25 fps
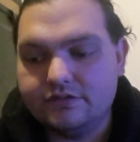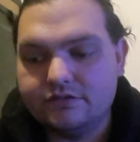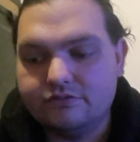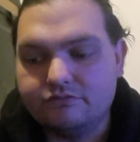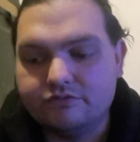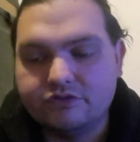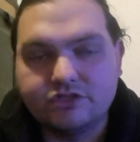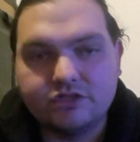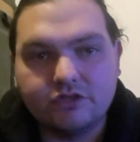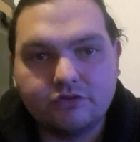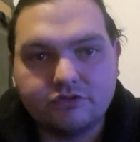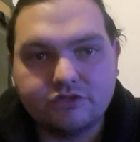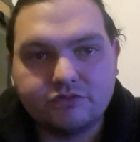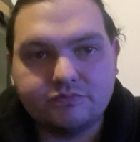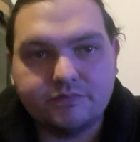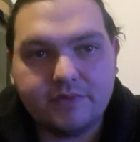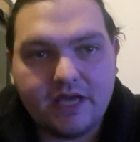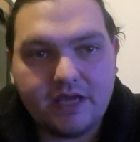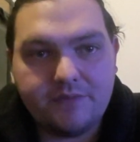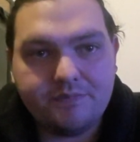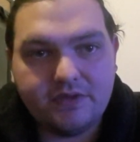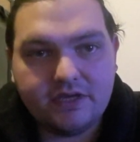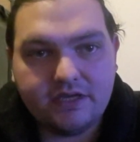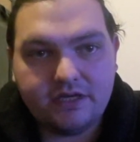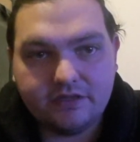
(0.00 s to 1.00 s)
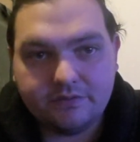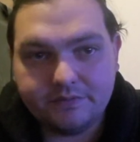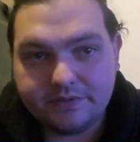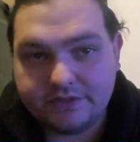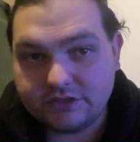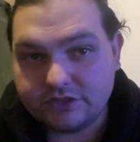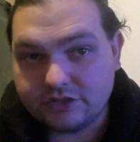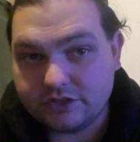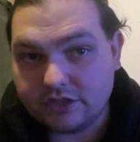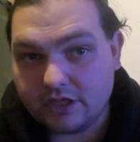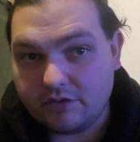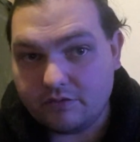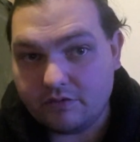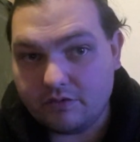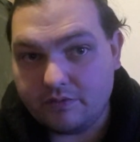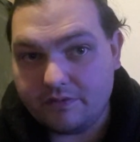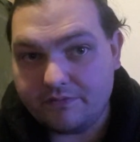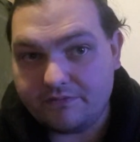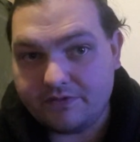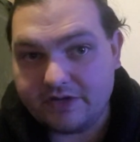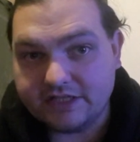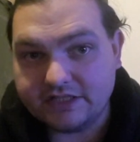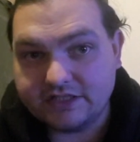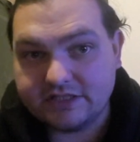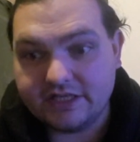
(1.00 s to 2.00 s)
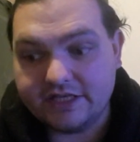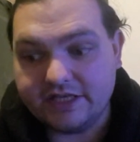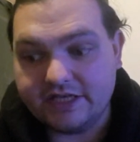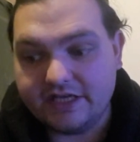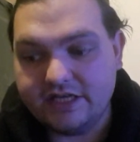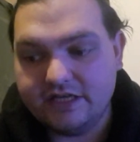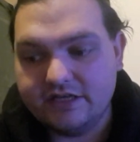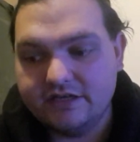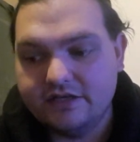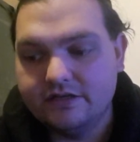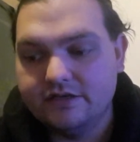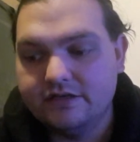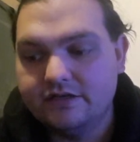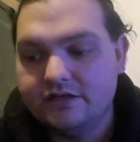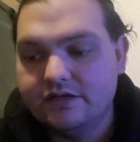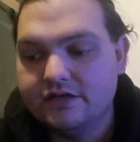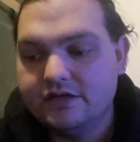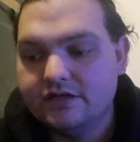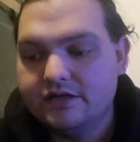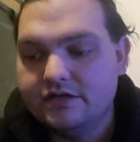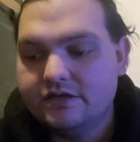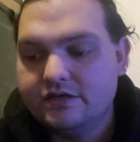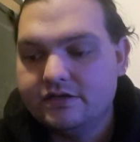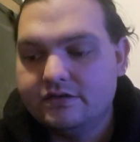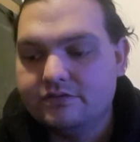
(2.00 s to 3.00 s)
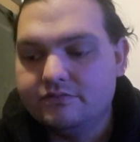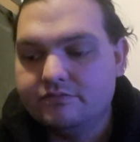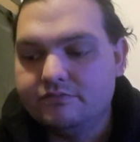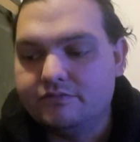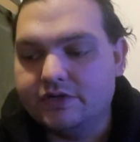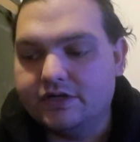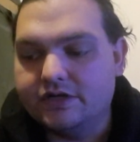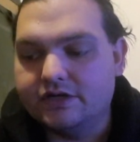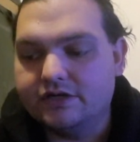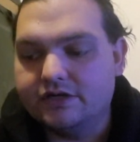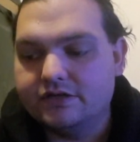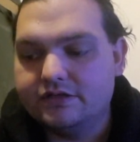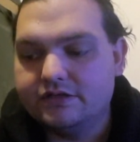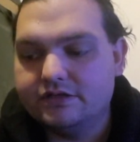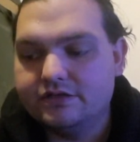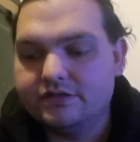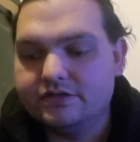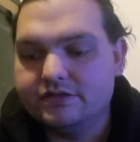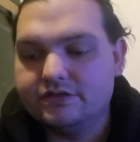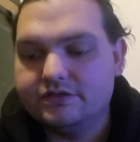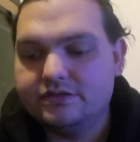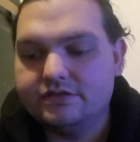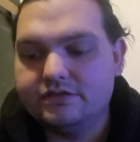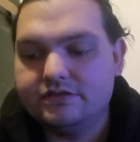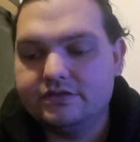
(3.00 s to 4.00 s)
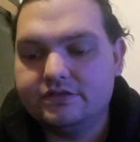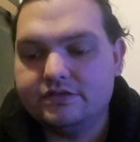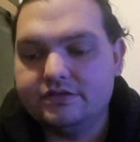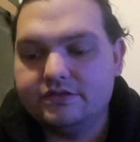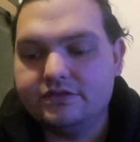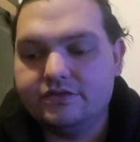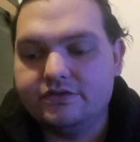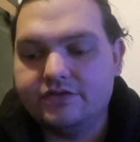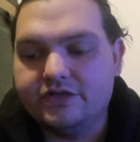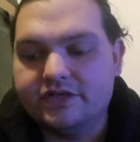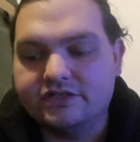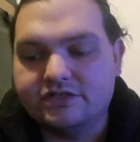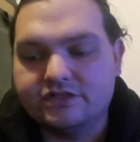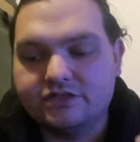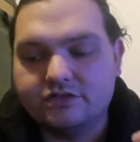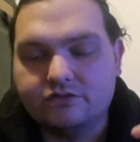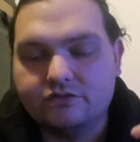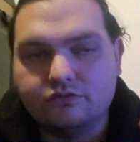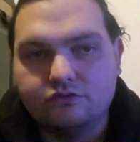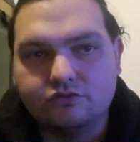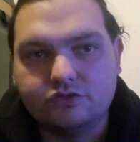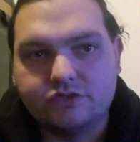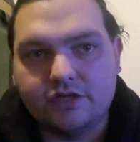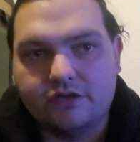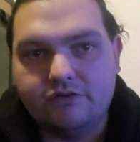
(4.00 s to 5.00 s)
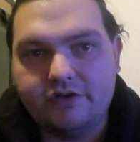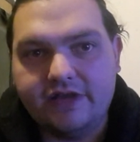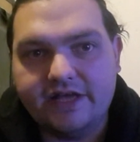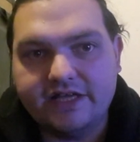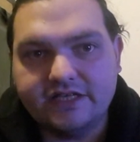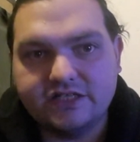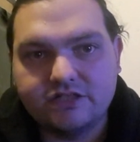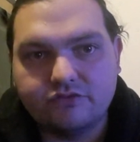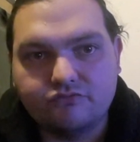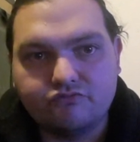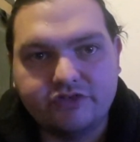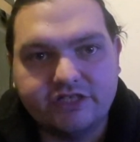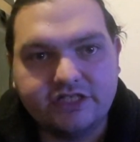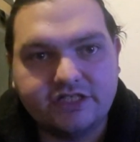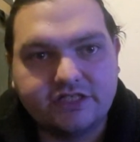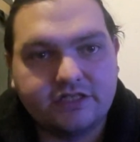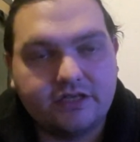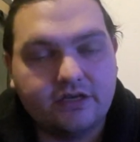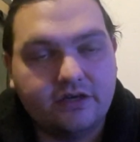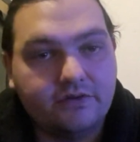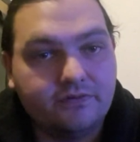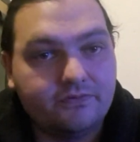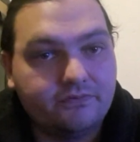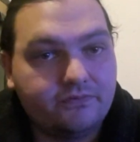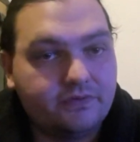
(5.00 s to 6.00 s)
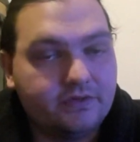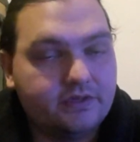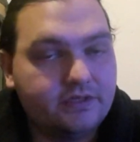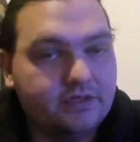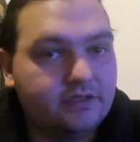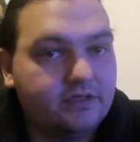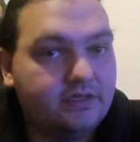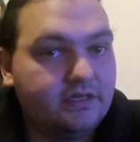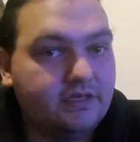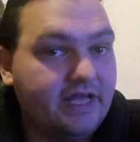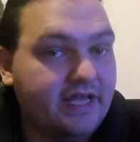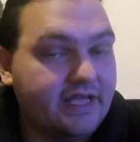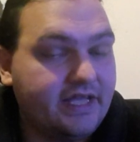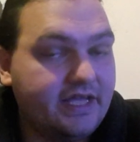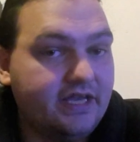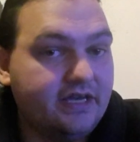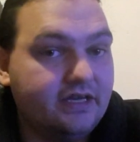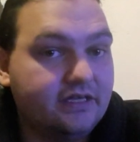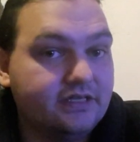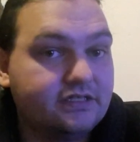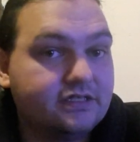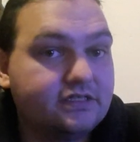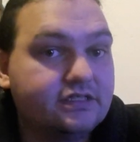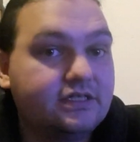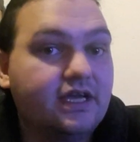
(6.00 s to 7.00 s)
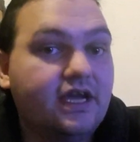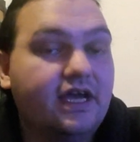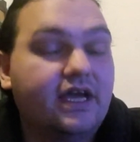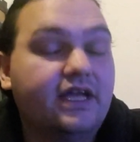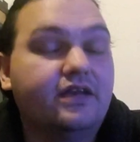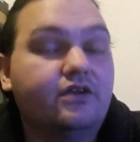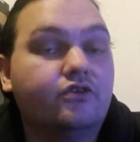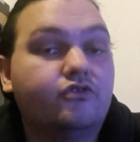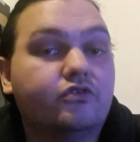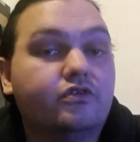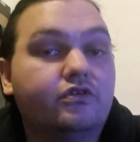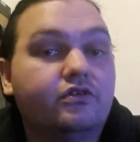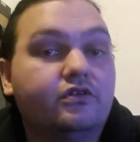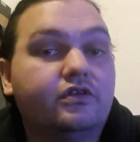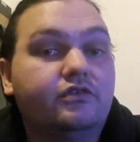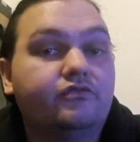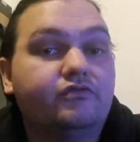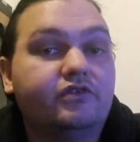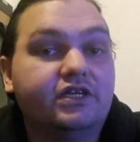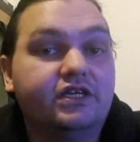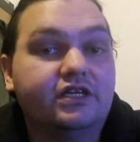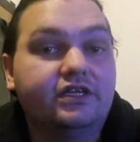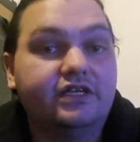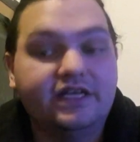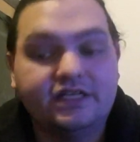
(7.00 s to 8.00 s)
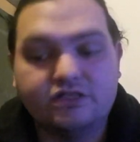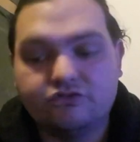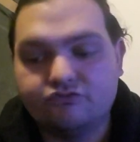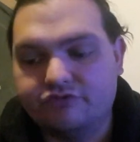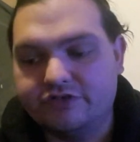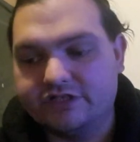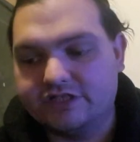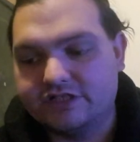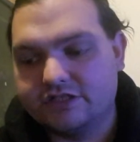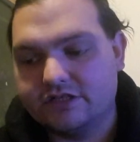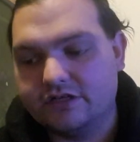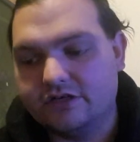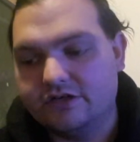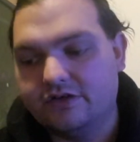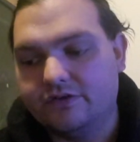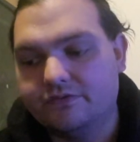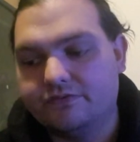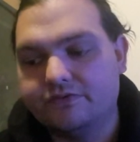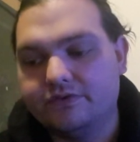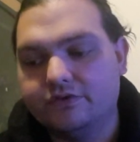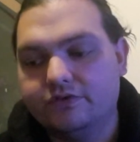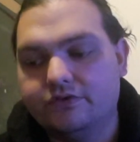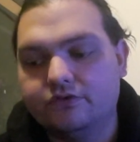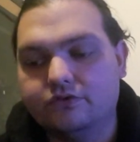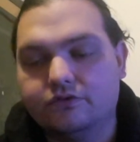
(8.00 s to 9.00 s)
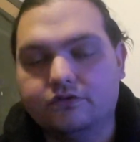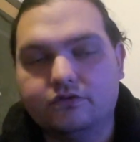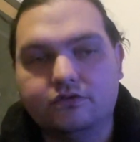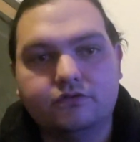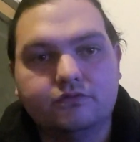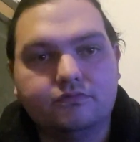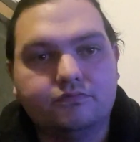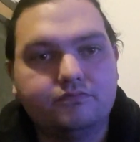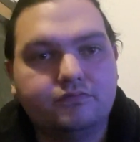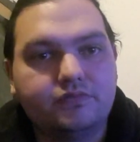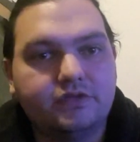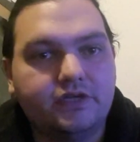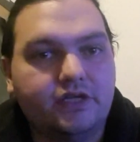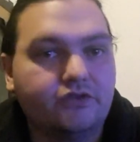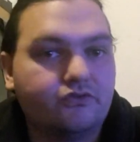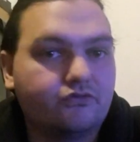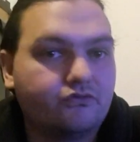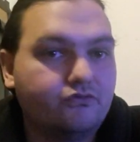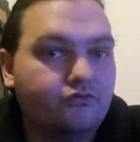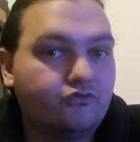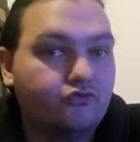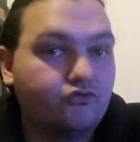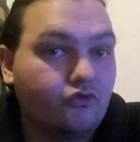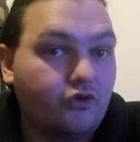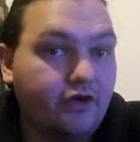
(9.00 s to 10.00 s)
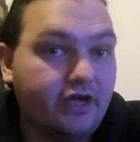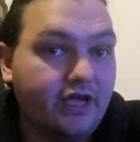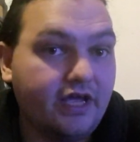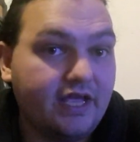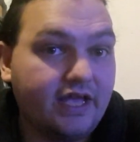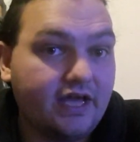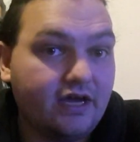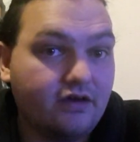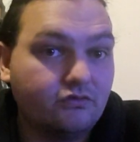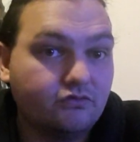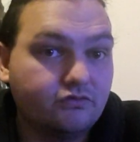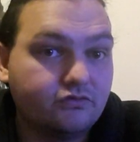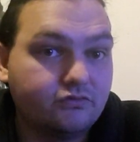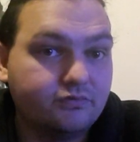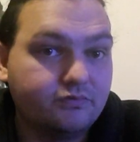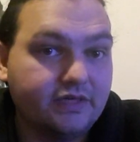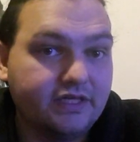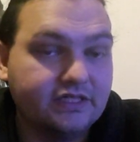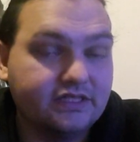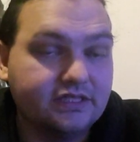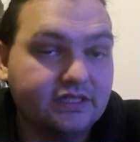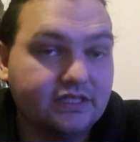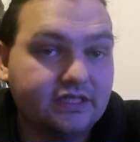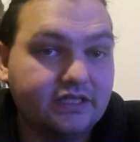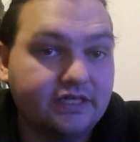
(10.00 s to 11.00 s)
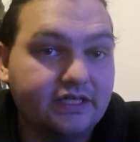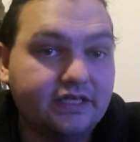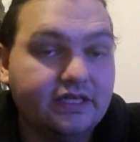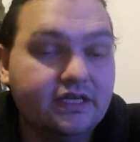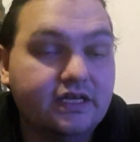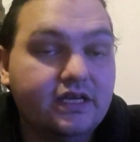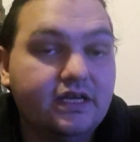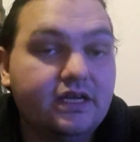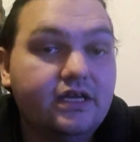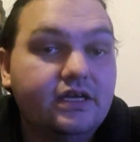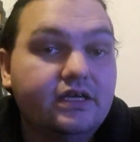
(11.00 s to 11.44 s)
Results may be a little bit slower with less heat, but there's also less risk of legginess and less risk of your plants drying out, basically.